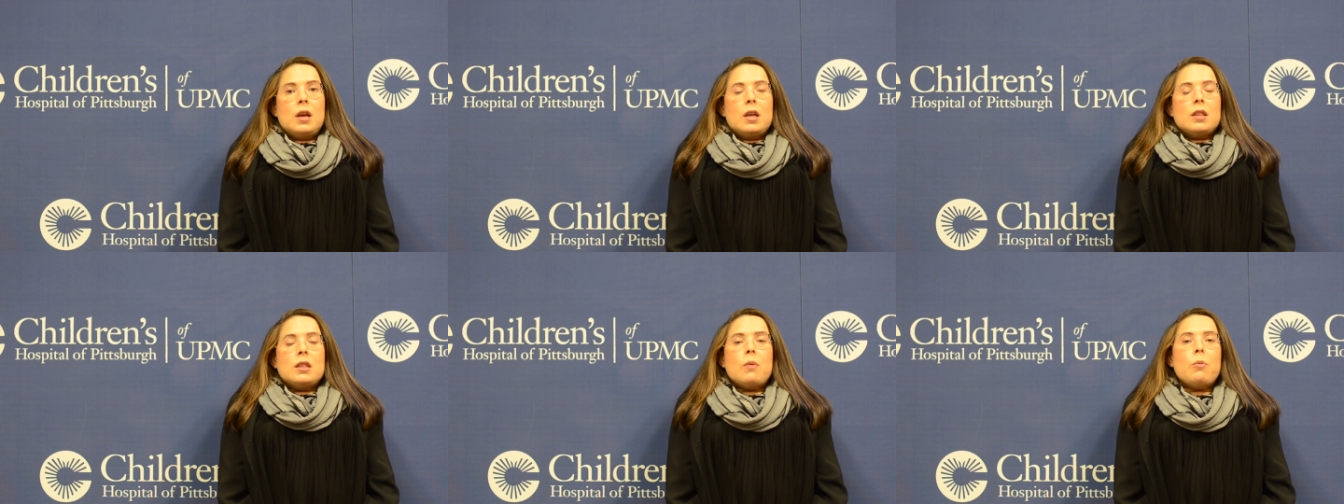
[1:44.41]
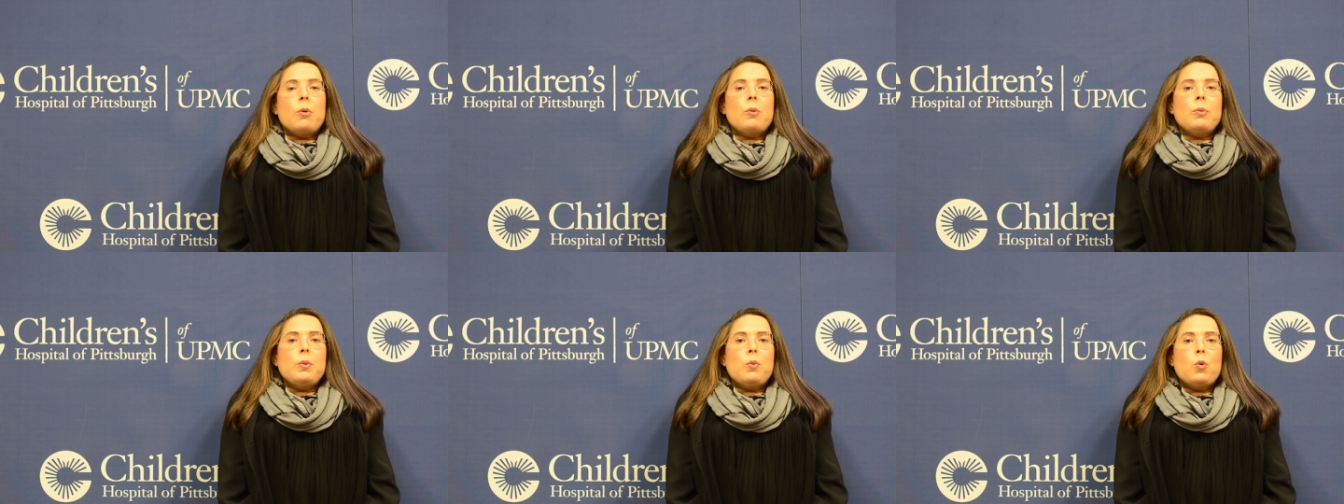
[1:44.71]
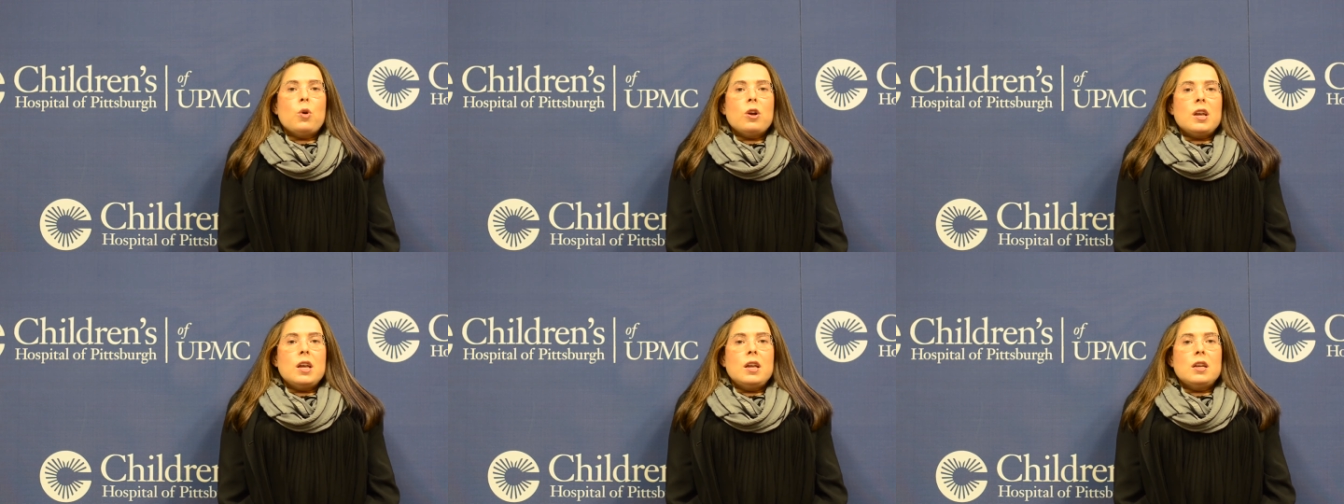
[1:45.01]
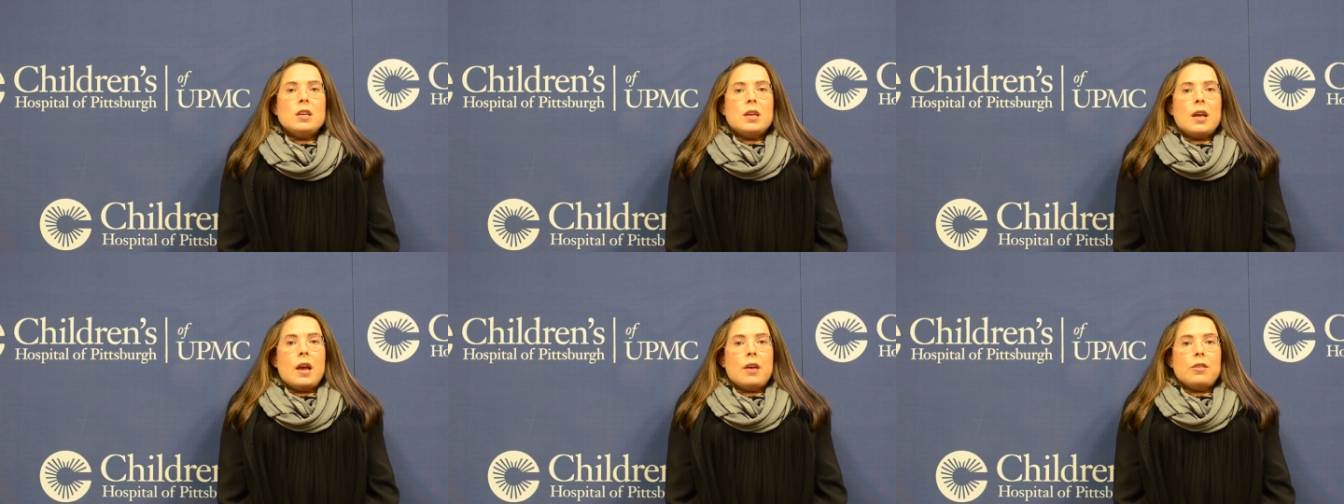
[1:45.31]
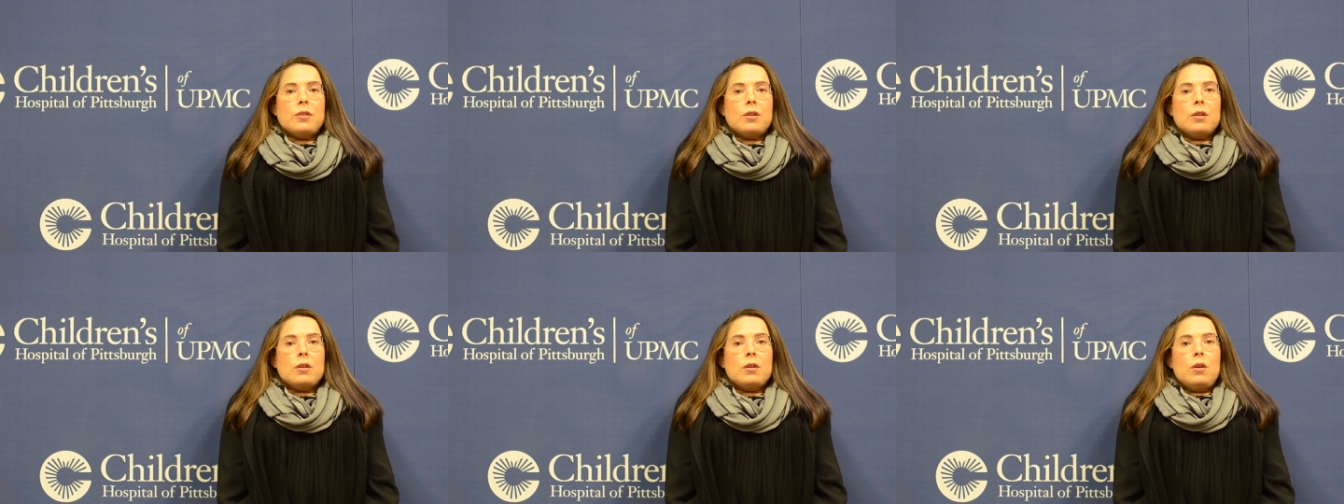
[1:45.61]
that will be working
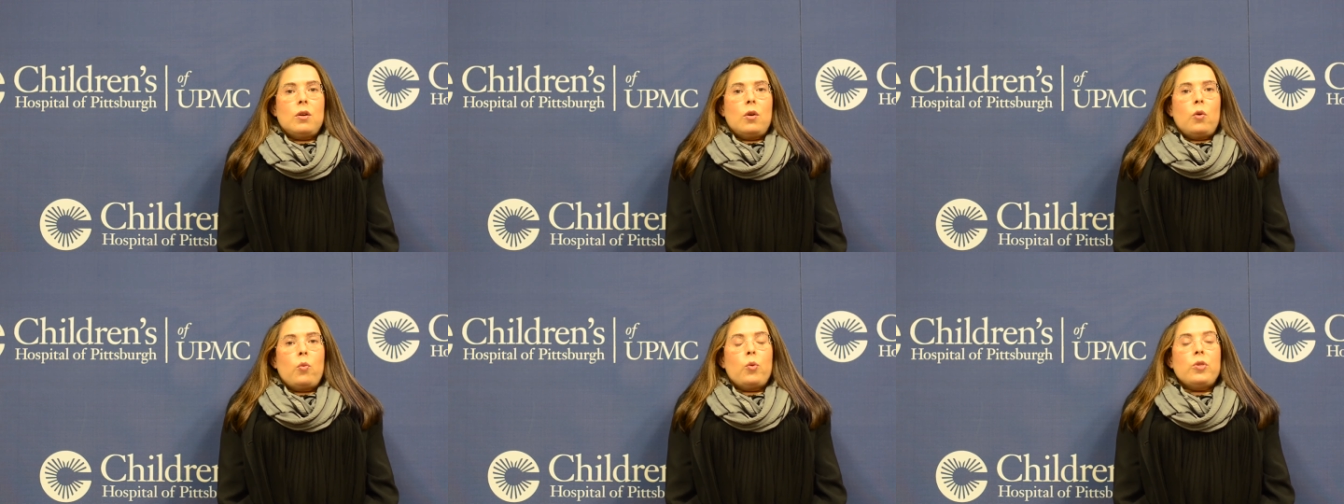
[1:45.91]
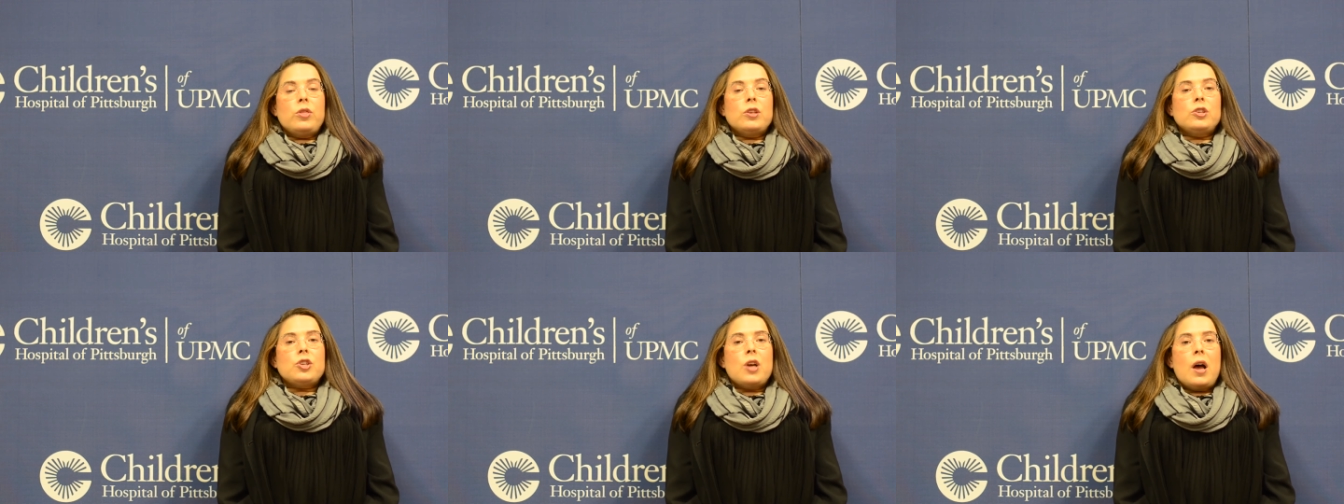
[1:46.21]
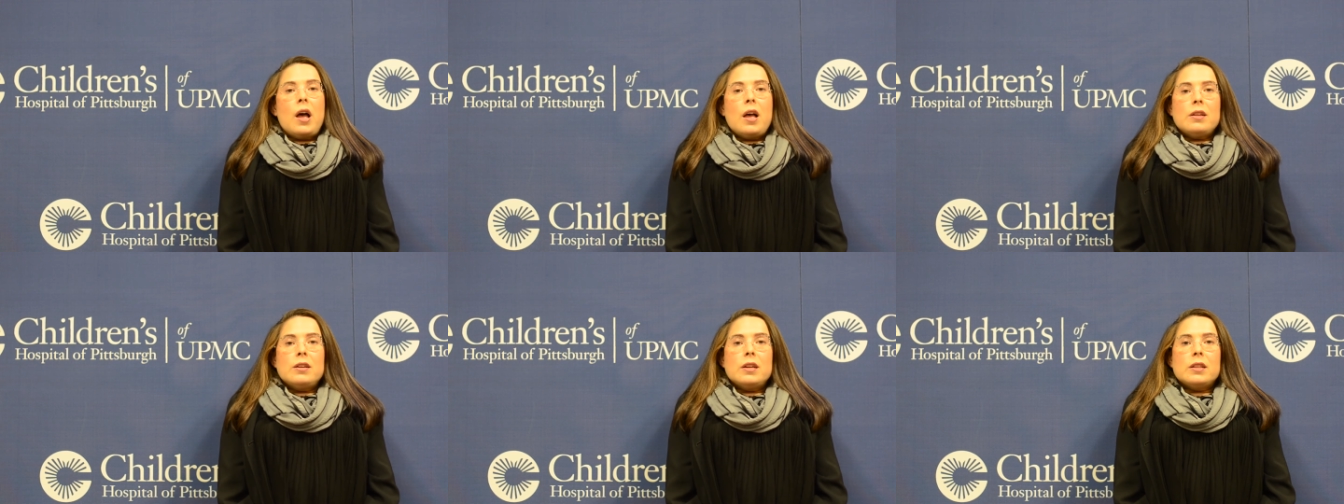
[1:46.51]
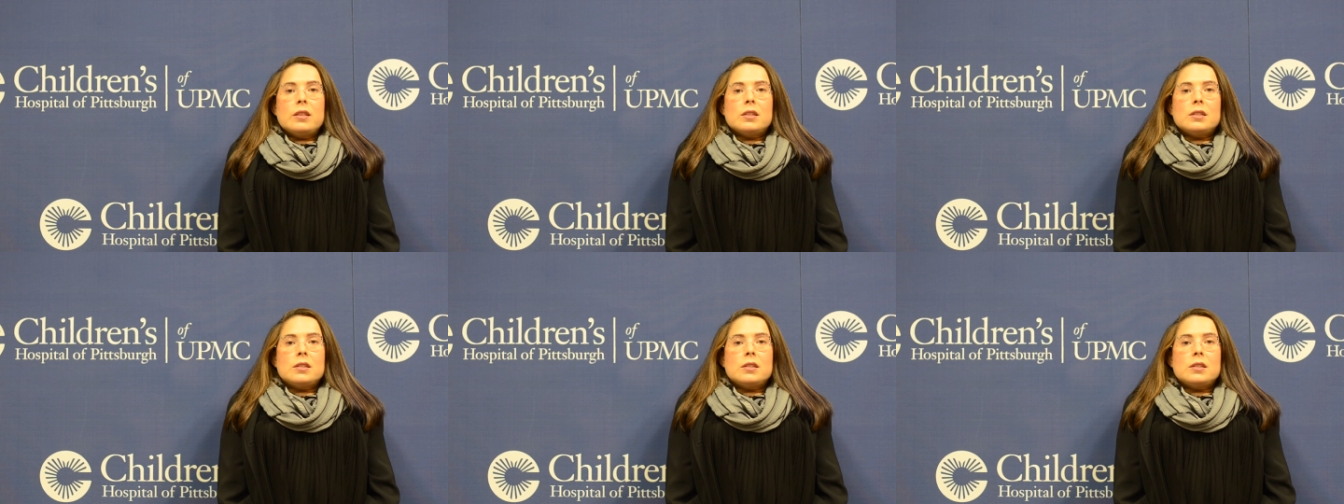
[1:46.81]
together with the child at the